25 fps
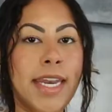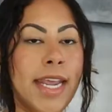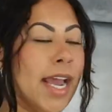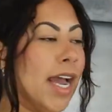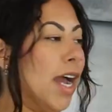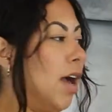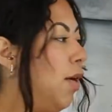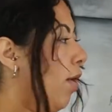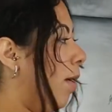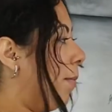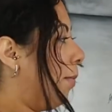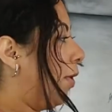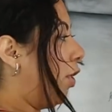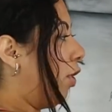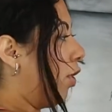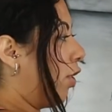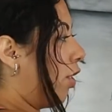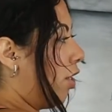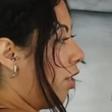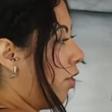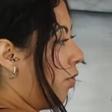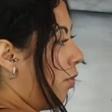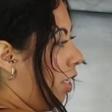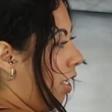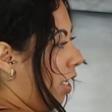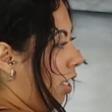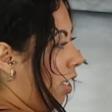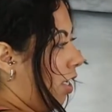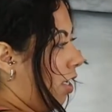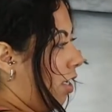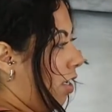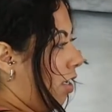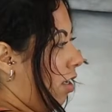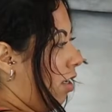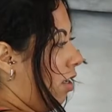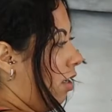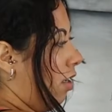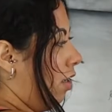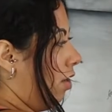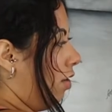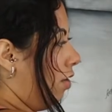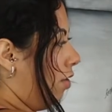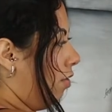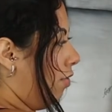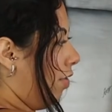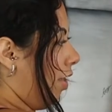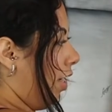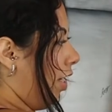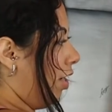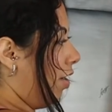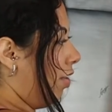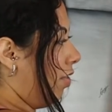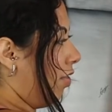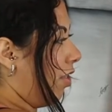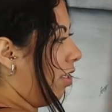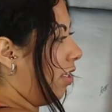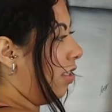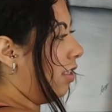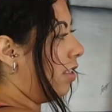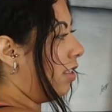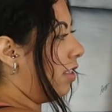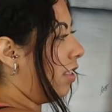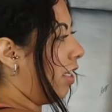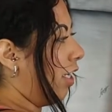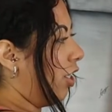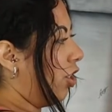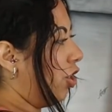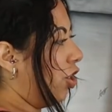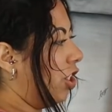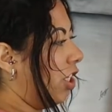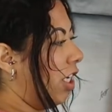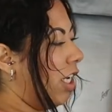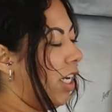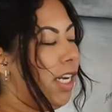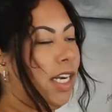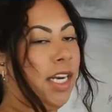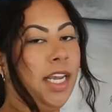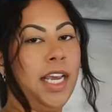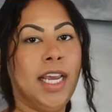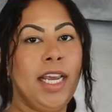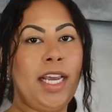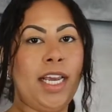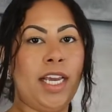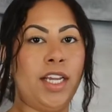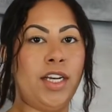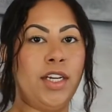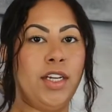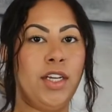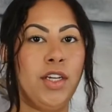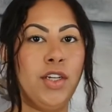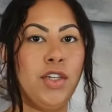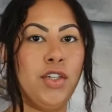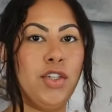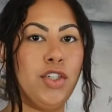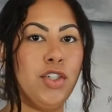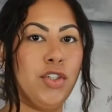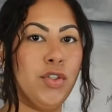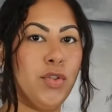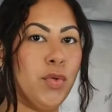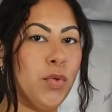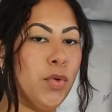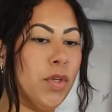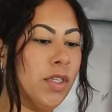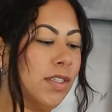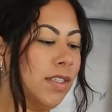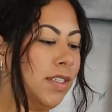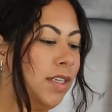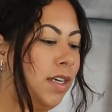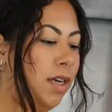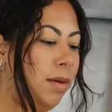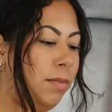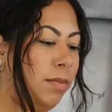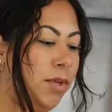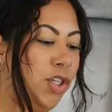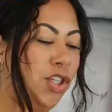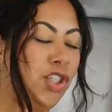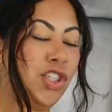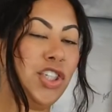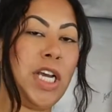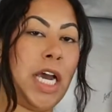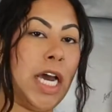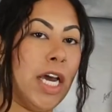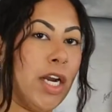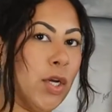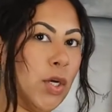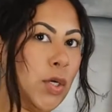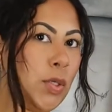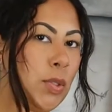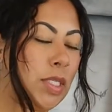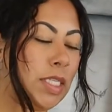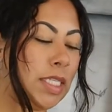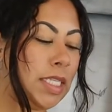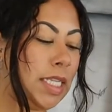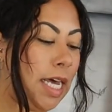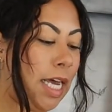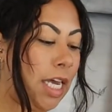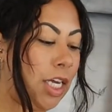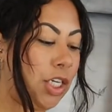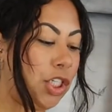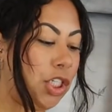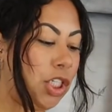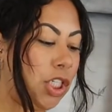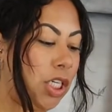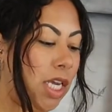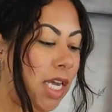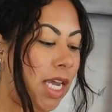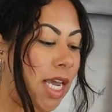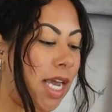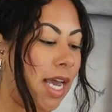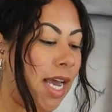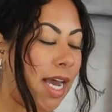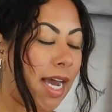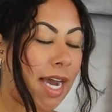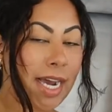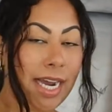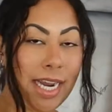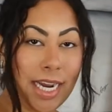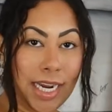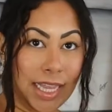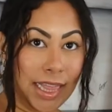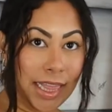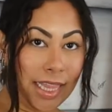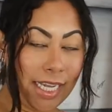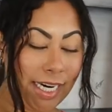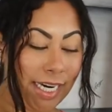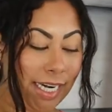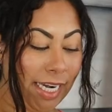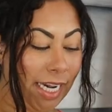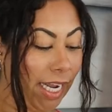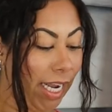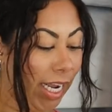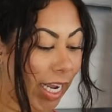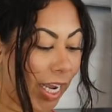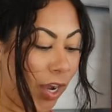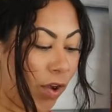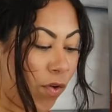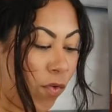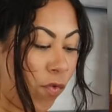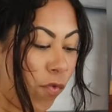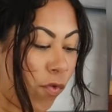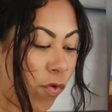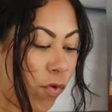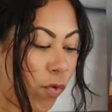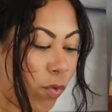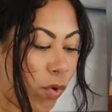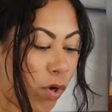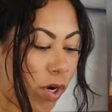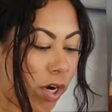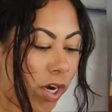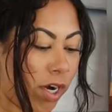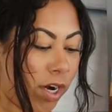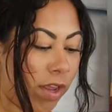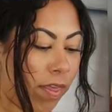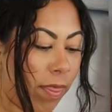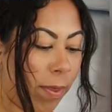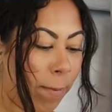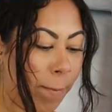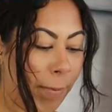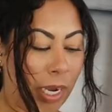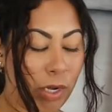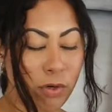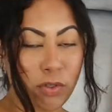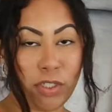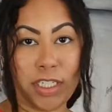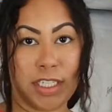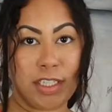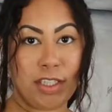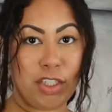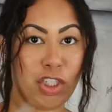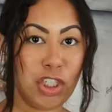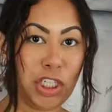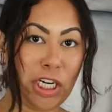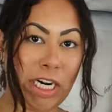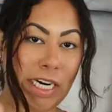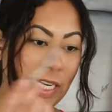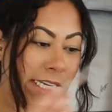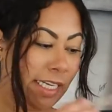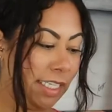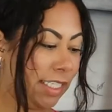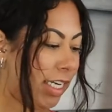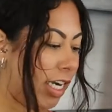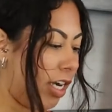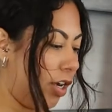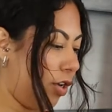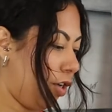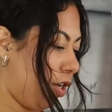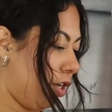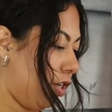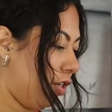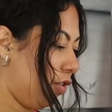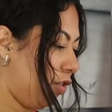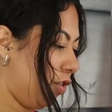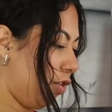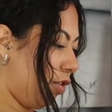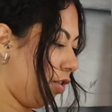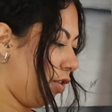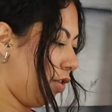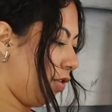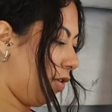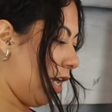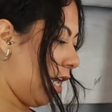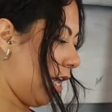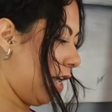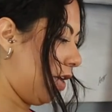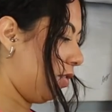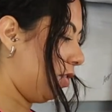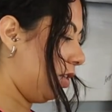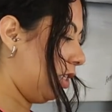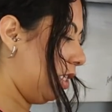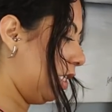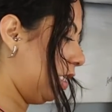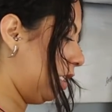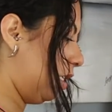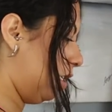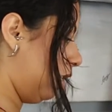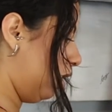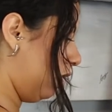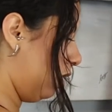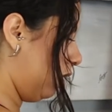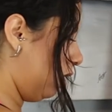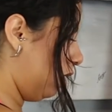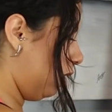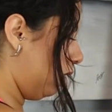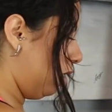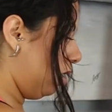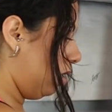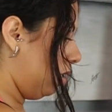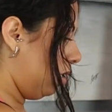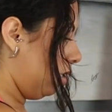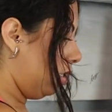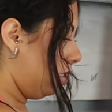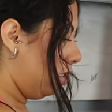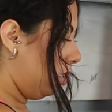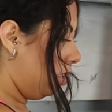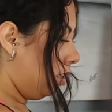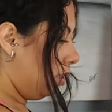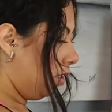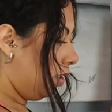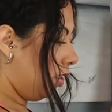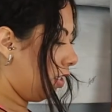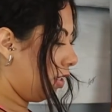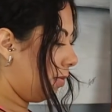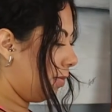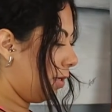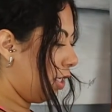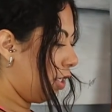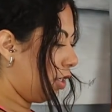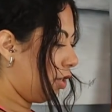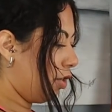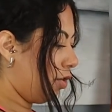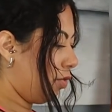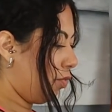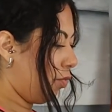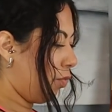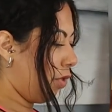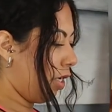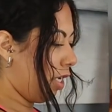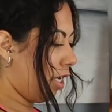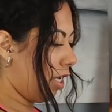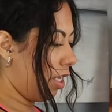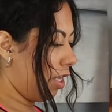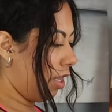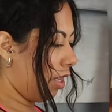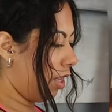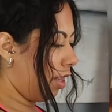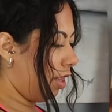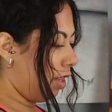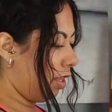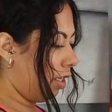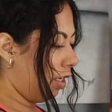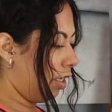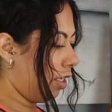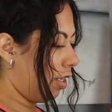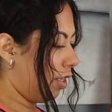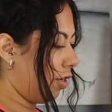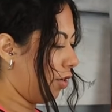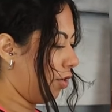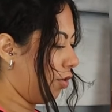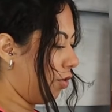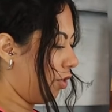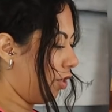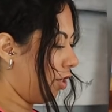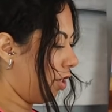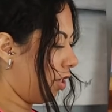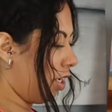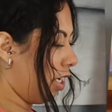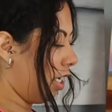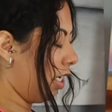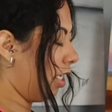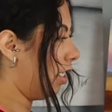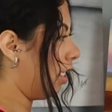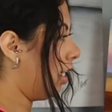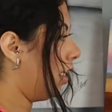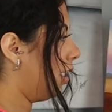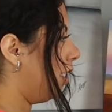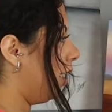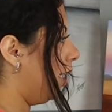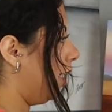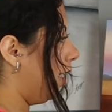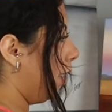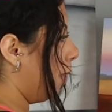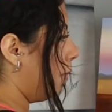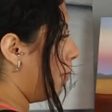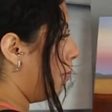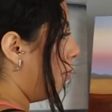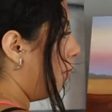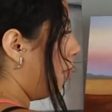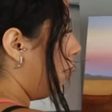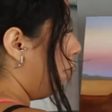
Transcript: Now I'm going to go in right on this section and do some shadow slash highlighting for the mountains shining down onto the ground. So I'm going to go in with yellow ochre and titanium